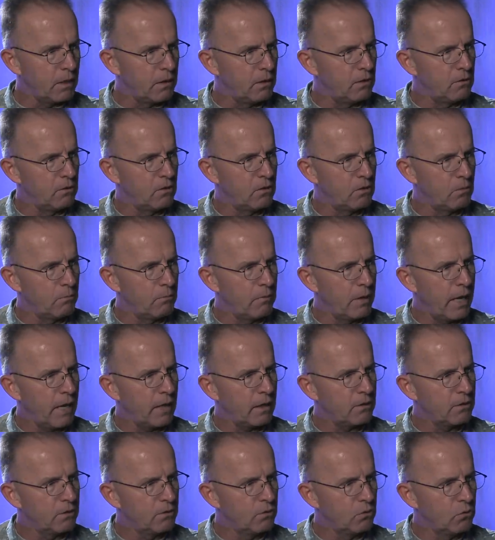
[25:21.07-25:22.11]
I didn't come
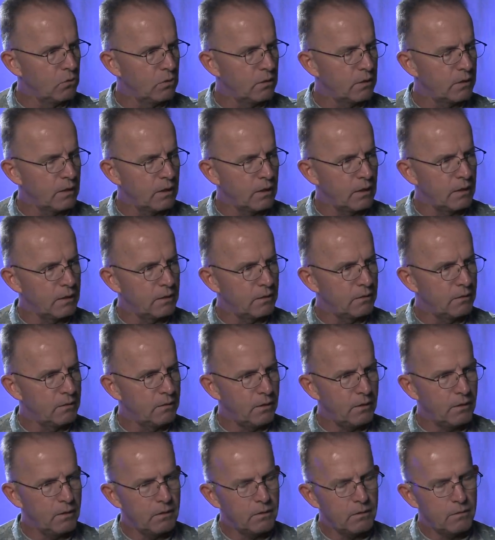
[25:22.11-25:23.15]
back to it. I let
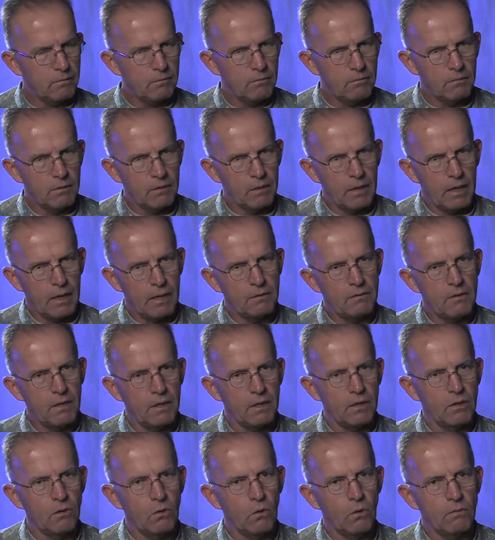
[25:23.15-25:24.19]
the, uh, the guy
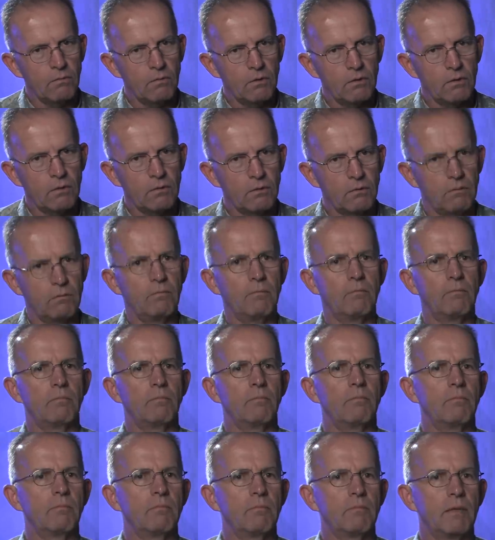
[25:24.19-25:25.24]
taking over
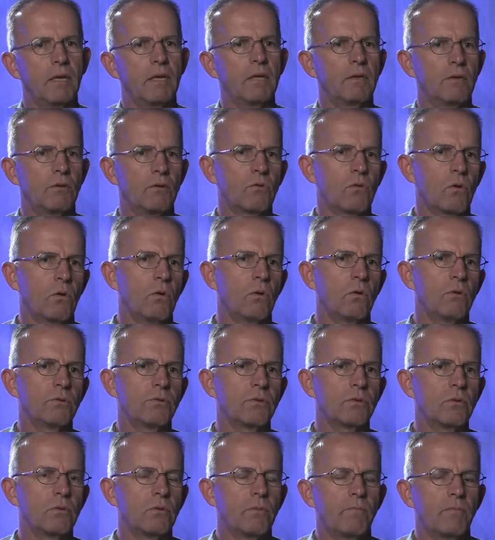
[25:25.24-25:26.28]
take control.
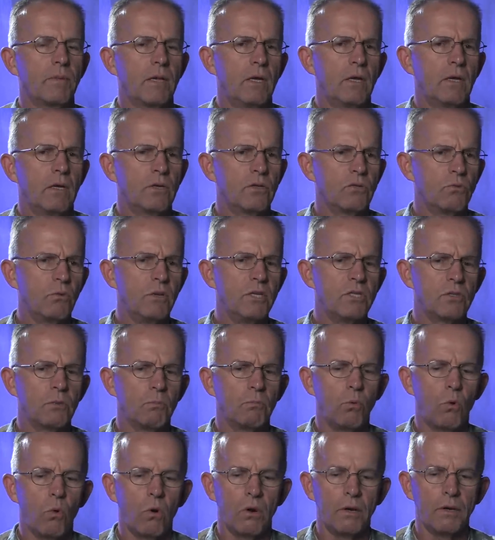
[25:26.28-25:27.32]
So because we
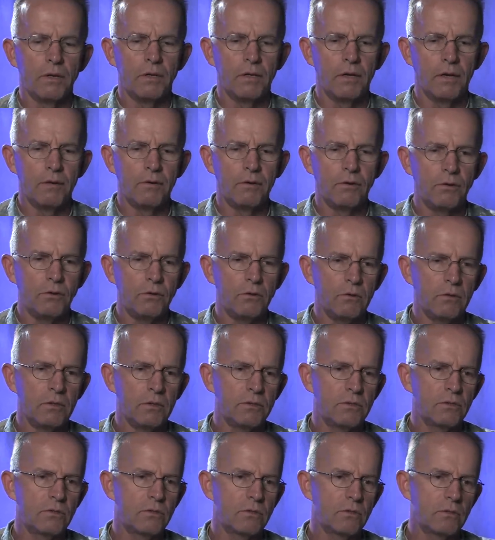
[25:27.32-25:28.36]
supported other
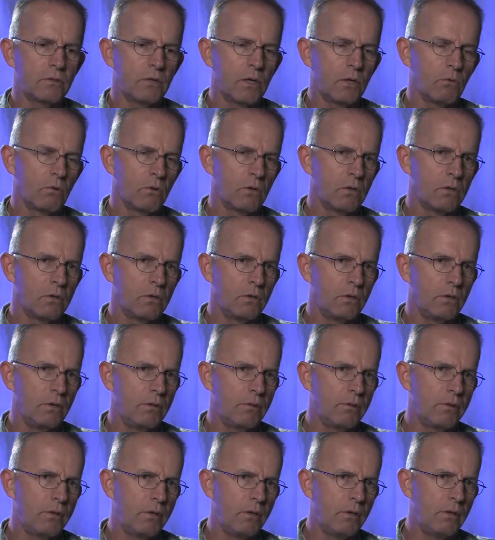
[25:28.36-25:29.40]
units that were
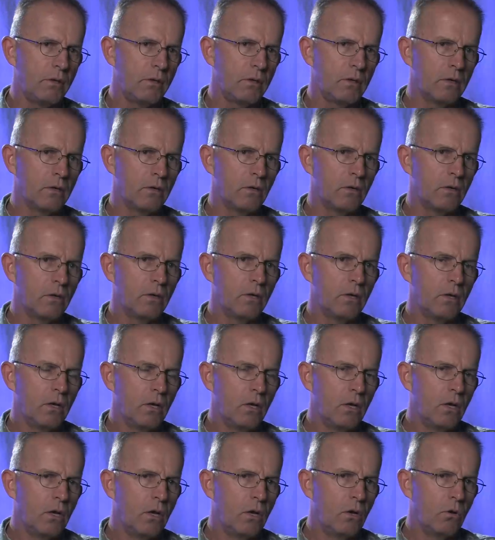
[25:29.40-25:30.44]
underneath the
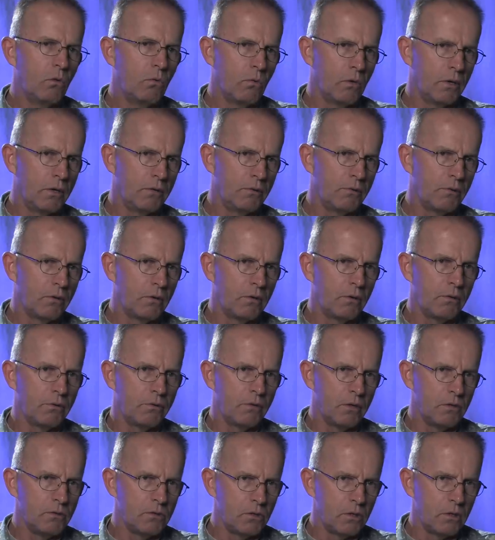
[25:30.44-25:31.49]
uh,
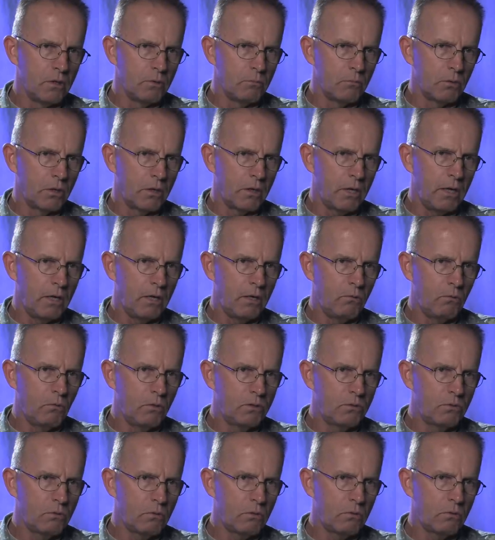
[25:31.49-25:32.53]
130th Engineer Brigade,
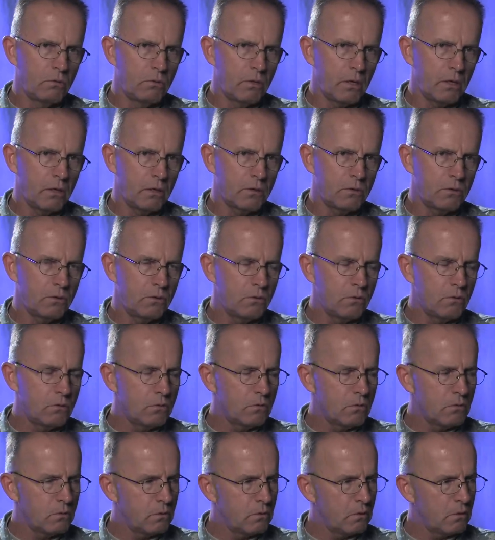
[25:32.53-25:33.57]
which we were attached
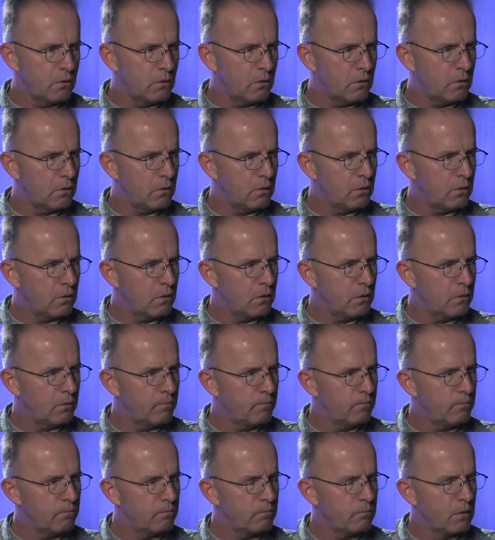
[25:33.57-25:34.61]
to, and, uh,
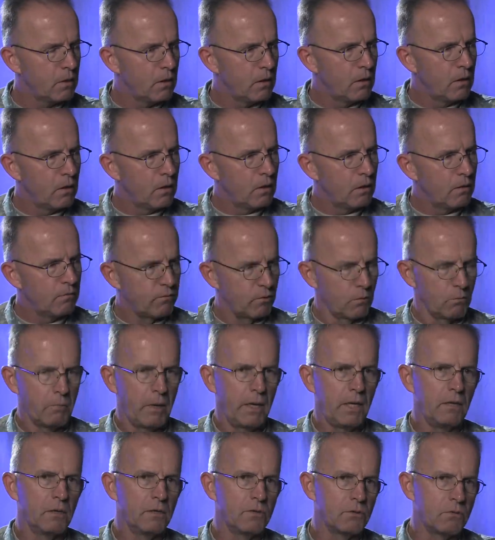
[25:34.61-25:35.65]
for
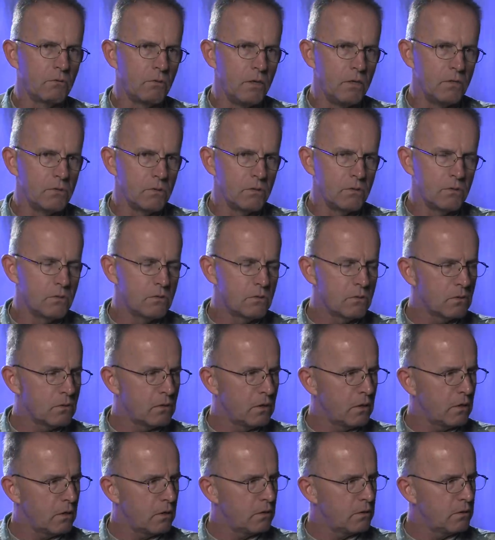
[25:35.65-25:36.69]
maintenance reasons.
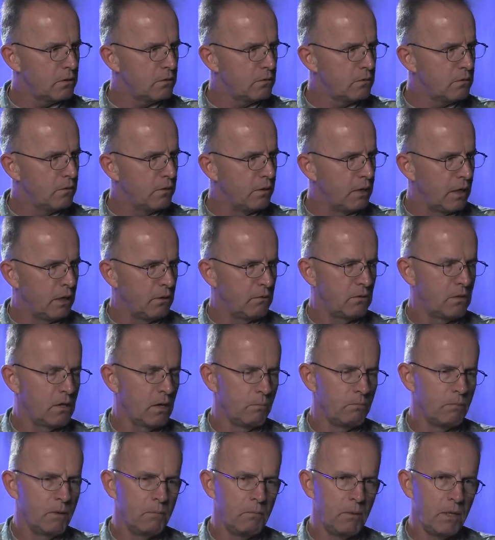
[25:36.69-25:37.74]
And they'd
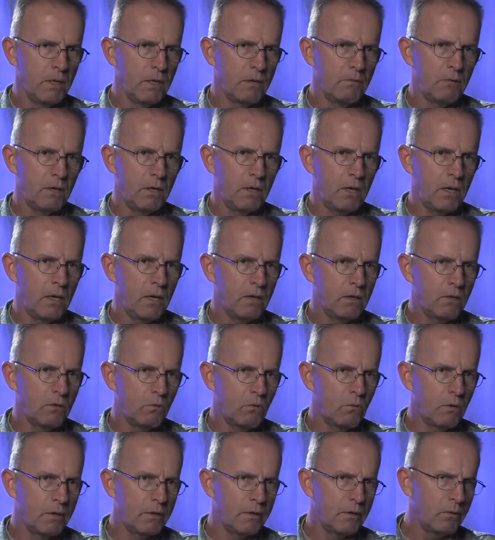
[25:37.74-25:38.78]
come to me every day,
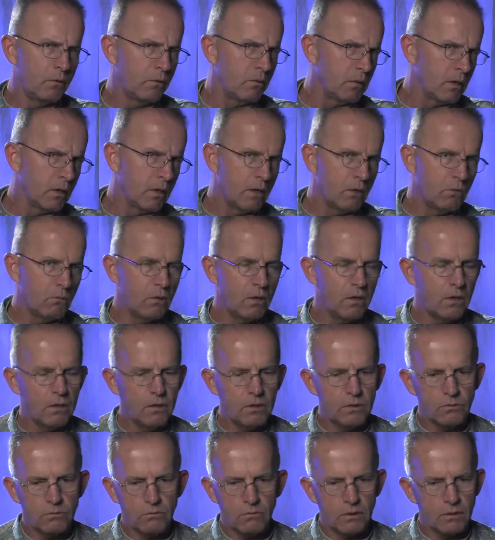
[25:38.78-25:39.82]
want to know where I
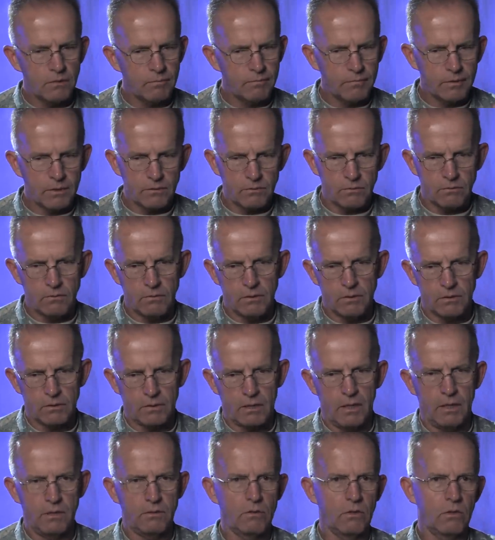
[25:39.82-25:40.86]
was. Well, this this
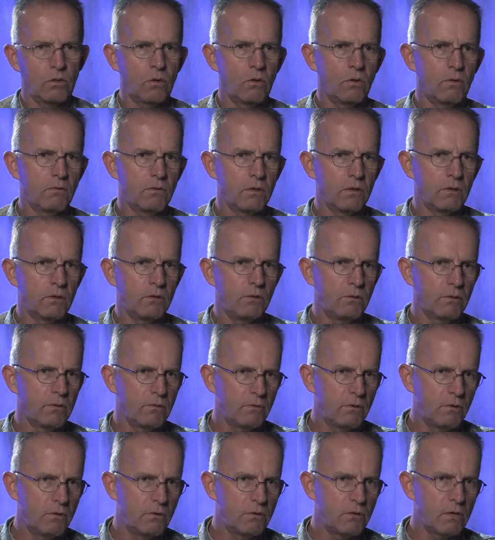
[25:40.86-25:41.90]
guy took over, and you
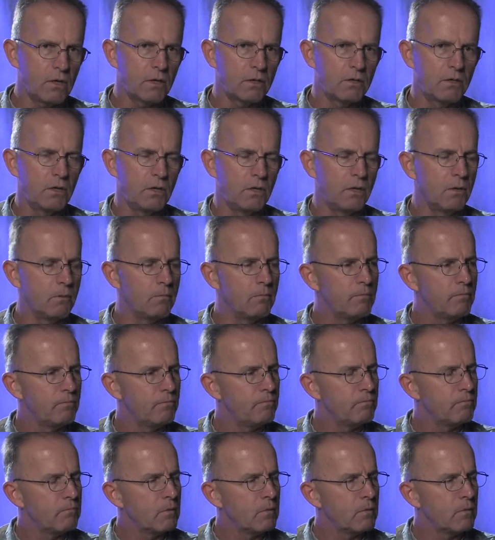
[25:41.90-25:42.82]
know, to talk to him.